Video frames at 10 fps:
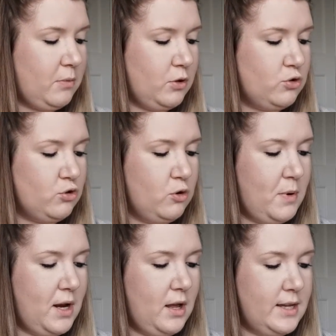I'm going to draw
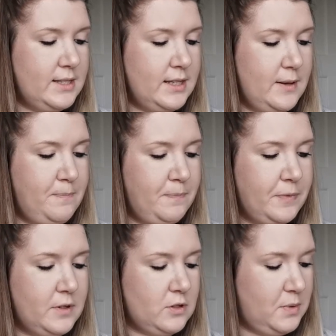my lines in
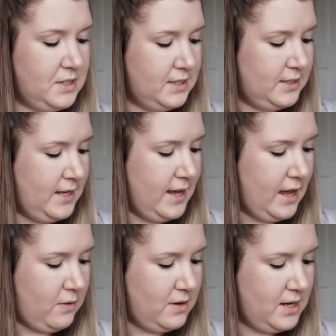so we can see
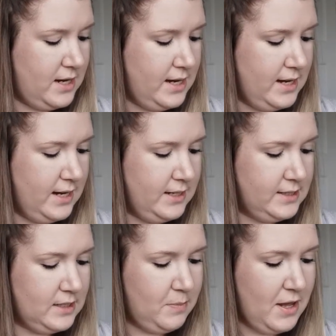how neatly it
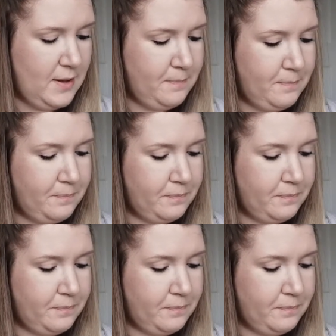needs to be.